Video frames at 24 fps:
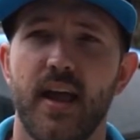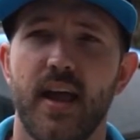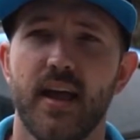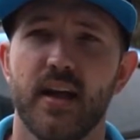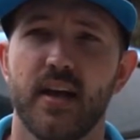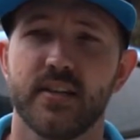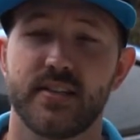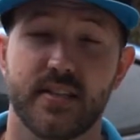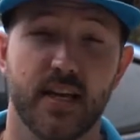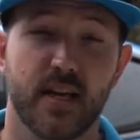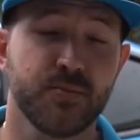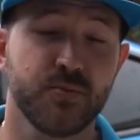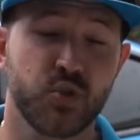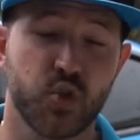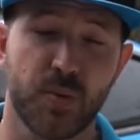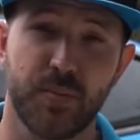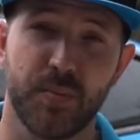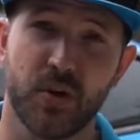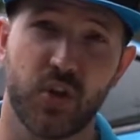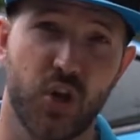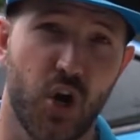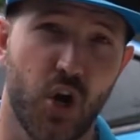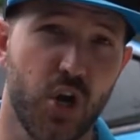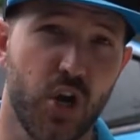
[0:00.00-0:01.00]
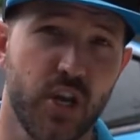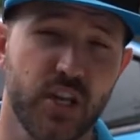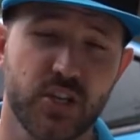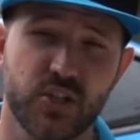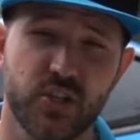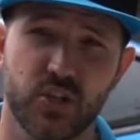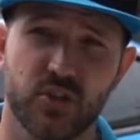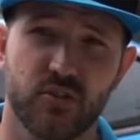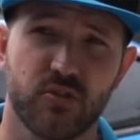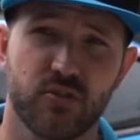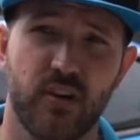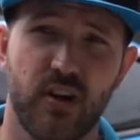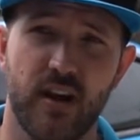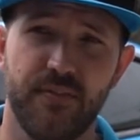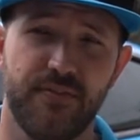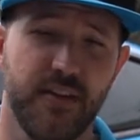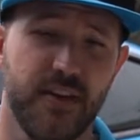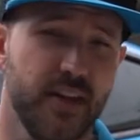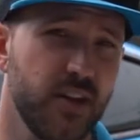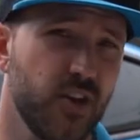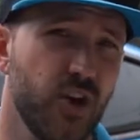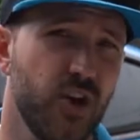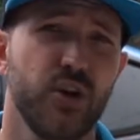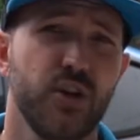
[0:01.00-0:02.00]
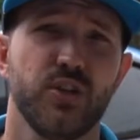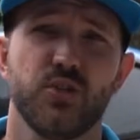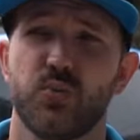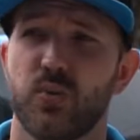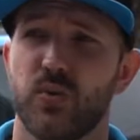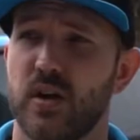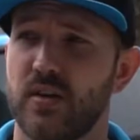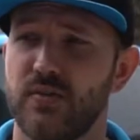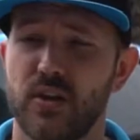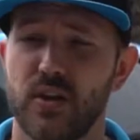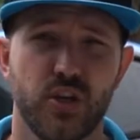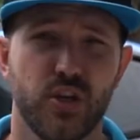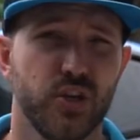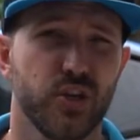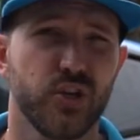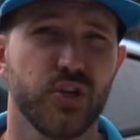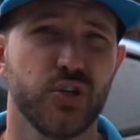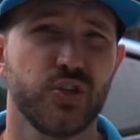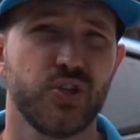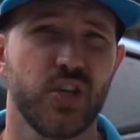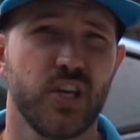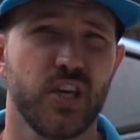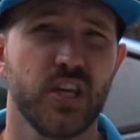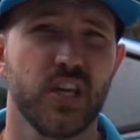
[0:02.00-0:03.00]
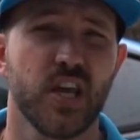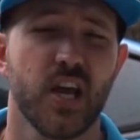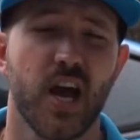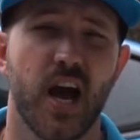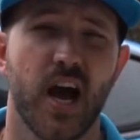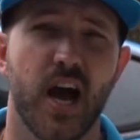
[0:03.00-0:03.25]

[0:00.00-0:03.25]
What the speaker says: some ceramic coatings or graphene coatings, whatever you're using,